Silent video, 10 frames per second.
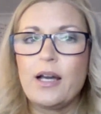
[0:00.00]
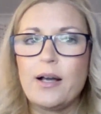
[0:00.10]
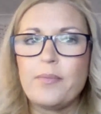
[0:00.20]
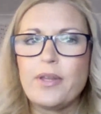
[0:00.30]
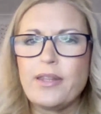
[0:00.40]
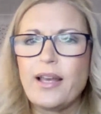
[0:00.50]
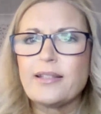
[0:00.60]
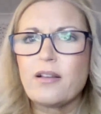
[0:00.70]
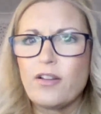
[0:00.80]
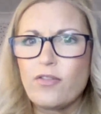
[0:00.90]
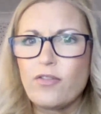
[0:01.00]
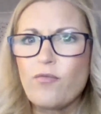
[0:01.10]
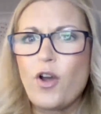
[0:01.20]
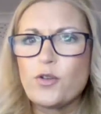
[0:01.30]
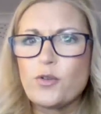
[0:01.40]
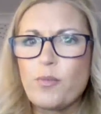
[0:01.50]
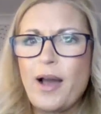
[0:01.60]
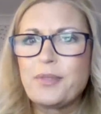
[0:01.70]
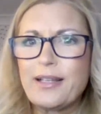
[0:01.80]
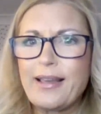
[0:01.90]
And that's kind of the roadmap
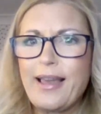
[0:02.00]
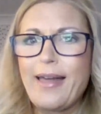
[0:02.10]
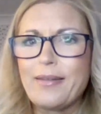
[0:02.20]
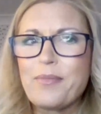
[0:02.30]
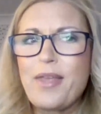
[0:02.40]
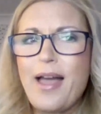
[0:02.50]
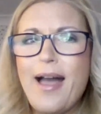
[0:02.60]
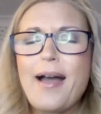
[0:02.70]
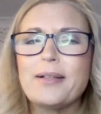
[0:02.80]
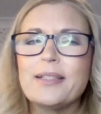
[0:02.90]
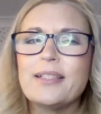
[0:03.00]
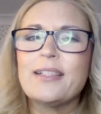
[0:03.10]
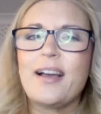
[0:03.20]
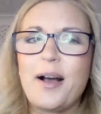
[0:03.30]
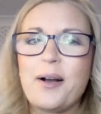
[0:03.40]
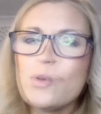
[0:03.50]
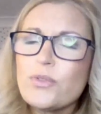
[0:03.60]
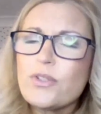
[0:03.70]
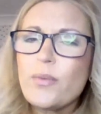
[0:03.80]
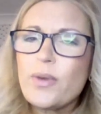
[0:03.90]
to get them there. And I
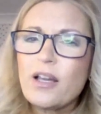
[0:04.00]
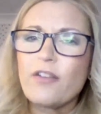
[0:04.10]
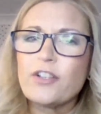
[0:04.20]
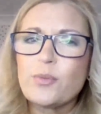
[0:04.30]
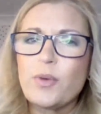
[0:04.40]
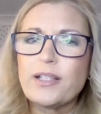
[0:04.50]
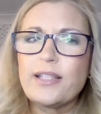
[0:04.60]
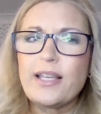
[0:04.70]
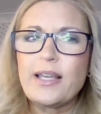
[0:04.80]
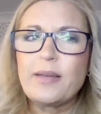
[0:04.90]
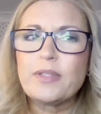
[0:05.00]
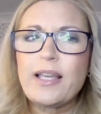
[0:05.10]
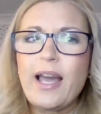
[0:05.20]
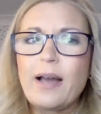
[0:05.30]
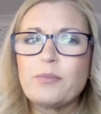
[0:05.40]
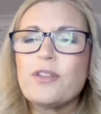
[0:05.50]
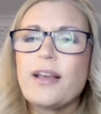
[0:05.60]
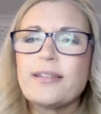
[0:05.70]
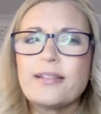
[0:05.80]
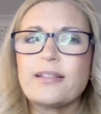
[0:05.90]
also encourage my team to capture
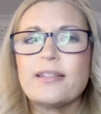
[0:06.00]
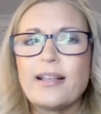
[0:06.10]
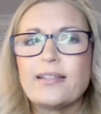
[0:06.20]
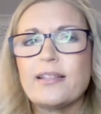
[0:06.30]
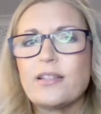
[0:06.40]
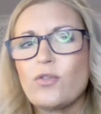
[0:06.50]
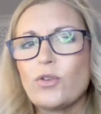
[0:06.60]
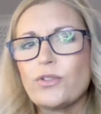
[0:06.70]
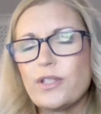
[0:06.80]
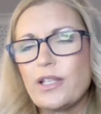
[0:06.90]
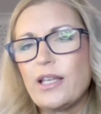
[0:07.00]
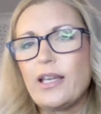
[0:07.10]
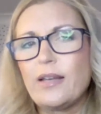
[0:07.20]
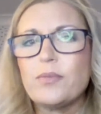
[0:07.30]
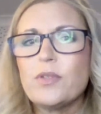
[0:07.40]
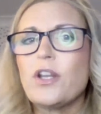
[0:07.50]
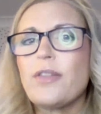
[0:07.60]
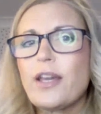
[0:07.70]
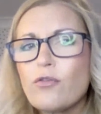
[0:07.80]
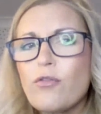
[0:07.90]
their successes across the year,
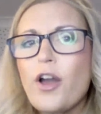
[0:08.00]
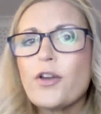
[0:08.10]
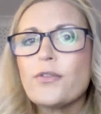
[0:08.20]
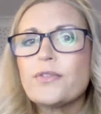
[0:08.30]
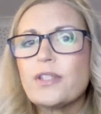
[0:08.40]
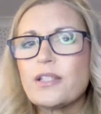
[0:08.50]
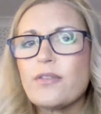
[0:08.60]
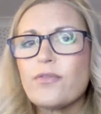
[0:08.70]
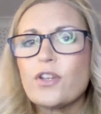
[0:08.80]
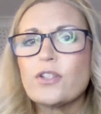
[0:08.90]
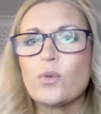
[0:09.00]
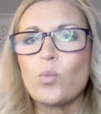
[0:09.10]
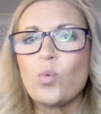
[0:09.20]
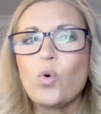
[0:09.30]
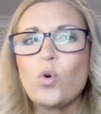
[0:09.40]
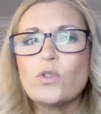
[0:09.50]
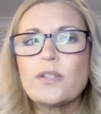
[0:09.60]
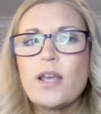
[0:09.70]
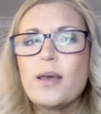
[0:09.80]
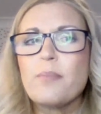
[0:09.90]
their growth, certificates,
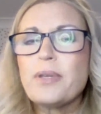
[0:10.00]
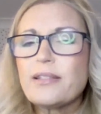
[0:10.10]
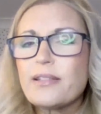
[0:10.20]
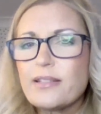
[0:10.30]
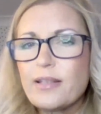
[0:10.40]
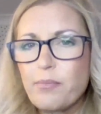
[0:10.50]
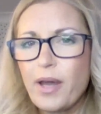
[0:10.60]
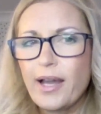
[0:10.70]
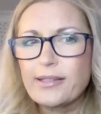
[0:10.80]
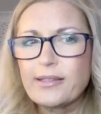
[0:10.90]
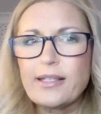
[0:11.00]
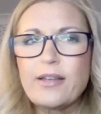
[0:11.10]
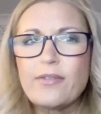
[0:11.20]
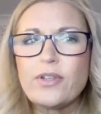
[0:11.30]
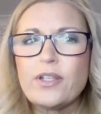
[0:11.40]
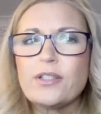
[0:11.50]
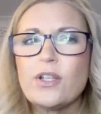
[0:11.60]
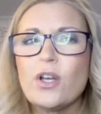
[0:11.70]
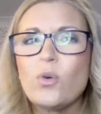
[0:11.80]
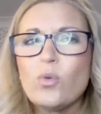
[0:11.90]
awards, business impact delivered,
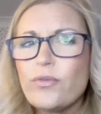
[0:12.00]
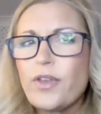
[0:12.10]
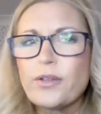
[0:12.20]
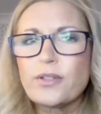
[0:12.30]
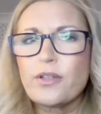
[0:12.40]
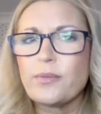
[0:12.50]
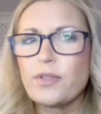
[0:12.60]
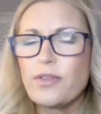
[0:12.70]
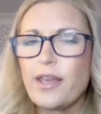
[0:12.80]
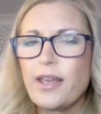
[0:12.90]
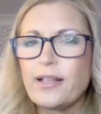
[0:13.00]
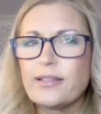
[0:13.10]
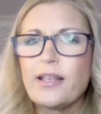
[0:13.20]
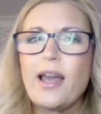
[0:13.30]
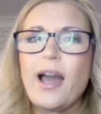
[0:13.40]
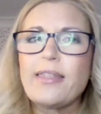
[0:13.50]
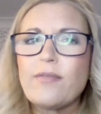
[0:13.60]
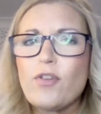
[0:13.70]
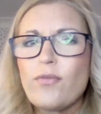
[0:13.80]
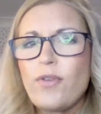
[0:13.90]
all of those types of things, and
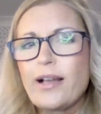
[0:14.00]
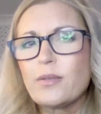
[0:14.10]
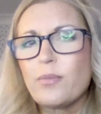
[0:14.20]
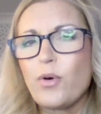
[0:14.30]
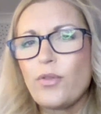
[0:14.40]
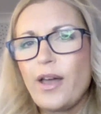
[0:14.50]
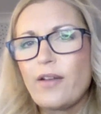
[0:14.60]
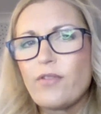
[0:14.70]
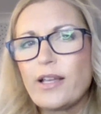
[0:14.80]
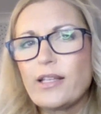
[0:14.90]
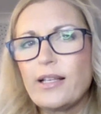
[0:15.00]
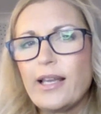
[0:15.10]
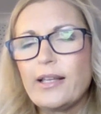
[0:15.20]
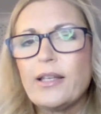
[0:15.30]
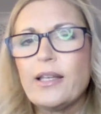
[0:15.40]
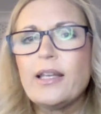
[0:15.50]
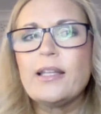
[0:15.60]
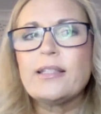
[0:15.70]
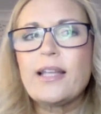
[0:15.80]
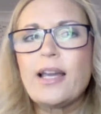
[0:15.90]
then reflect upon that regularly.
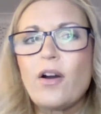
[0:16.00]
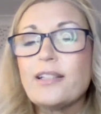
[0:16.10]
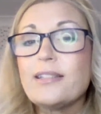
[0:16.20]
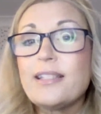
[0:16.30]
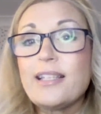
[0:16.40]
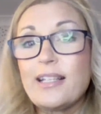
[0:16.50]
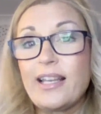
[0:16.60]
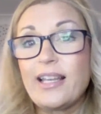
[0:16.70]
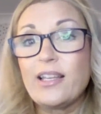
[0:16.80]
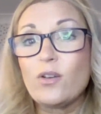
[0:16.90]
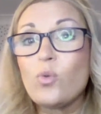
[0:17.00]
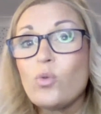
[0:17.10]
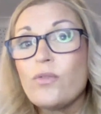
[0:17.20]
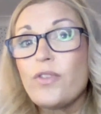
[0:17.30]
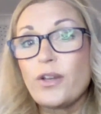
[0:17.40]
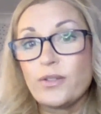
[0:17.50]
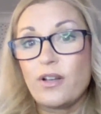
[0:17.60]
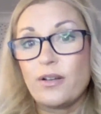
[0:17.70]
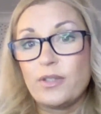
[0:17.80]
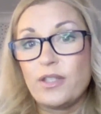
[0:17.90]
Now, ideally, all of those
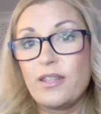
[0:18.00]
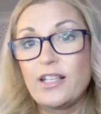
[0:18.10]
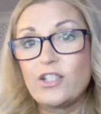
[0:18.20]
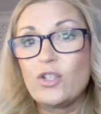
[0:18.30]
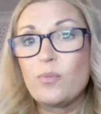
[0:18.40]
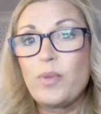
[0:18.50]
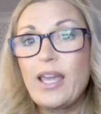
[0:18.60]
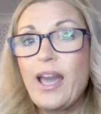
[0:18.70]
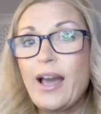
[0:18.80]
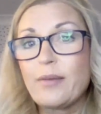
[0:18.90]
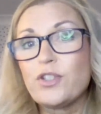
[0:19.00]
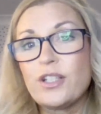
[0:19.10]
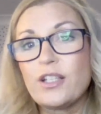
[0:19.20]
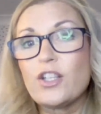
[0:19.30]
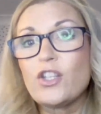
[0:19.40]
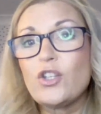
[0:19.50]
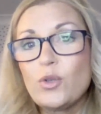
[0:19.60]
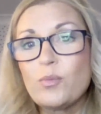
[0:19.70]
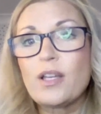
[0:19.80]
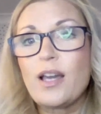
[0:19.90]
types of things should be captured in a
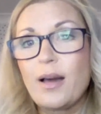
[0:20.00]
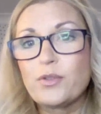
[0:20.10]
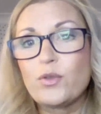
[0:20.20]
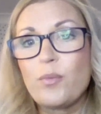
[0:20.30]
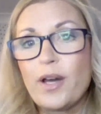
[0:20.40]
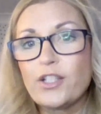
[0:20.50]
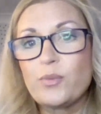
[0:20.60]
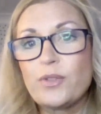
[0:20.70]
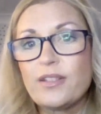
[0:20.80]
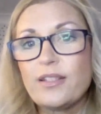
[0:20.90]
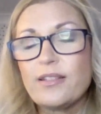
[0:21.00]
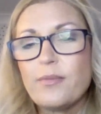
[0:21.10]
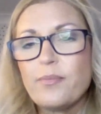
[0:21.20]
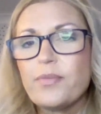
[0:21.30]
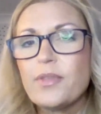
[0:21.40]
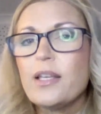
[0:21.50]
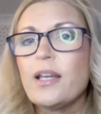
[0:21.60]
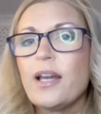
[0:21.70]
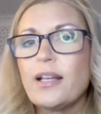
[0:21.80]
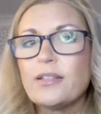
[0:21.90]
human capital management system.
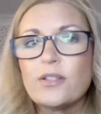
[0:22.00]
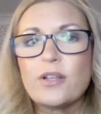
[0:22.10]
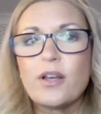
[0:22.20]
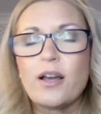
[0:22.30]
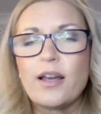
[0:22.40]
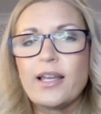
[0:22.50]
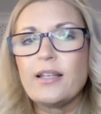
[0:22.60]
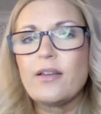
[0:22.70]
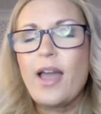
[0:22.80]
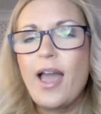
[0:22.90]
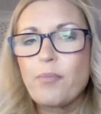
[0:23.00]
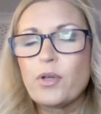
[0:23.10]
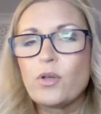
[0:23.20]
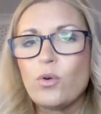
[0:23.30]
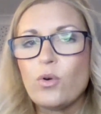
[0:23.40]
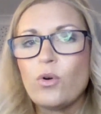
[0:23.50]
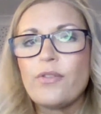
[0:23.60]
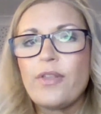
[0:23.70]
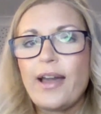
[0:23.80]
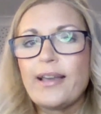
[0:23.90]
And in Epicor,
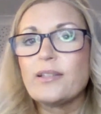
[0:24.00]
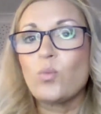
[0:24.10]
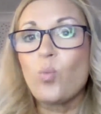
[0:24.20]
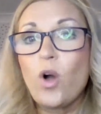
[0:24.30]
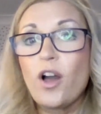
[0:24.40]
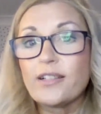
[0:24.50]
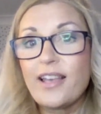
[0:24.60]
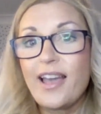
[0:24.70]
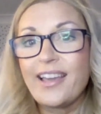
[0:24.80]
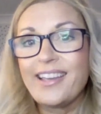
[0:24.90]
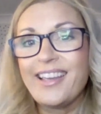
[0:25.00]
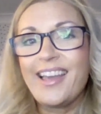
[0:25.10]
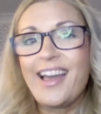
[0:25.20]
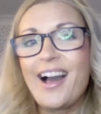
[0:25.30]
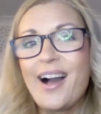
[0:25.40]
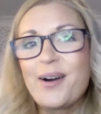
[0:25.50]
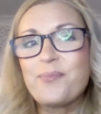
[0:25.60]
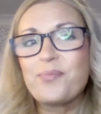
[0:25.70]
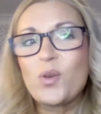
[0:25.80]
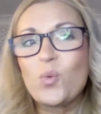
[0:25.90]
that is Workday,
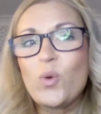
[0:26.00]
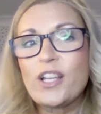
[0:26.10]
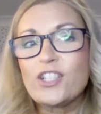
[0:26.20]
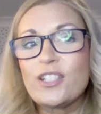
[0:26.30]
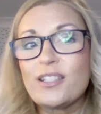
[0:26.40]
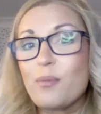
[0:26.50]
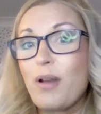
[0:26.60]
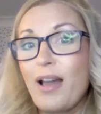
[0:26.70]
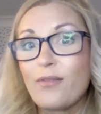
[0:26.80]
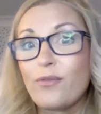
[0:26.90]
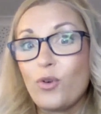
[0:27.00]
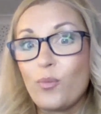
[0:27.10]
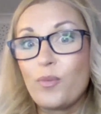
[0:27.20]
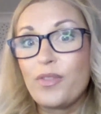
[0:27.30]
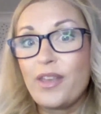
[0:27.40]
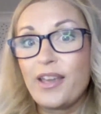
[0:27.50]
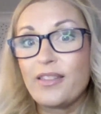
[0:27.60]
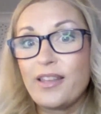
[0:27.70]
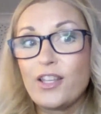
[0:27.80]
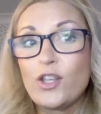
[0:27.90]
which is the platform that
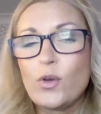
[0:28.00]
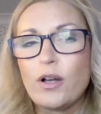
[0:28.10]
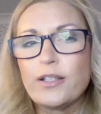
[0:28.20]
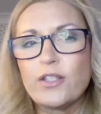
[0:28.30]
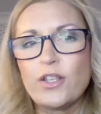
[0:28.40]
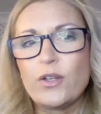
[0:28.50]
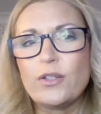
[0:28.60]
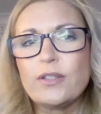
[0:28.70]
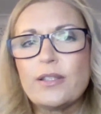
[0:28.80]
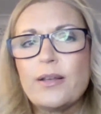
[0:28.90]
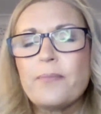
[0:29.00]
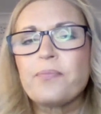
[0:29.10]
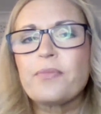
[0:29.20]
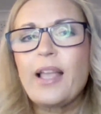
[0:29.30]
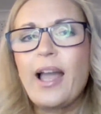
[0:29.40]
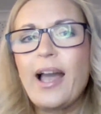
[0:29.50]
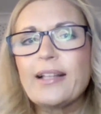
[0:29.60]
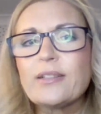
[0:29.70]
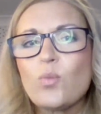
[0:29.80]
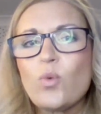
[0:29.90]
you guys use.
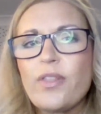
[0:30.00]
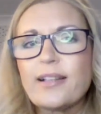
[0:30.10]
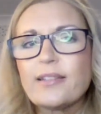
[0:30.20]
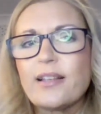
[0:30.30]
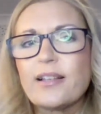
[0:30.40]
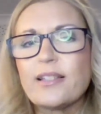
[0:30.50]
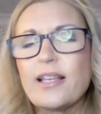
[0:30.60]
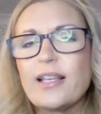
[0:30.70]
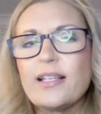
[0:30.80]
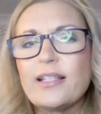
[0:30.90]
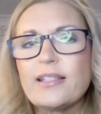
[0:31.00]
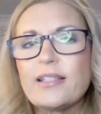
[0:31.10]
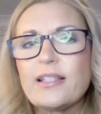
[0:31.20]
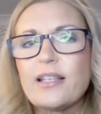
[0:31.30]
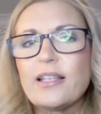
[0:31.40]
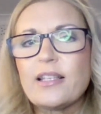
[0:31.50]
And what that does is,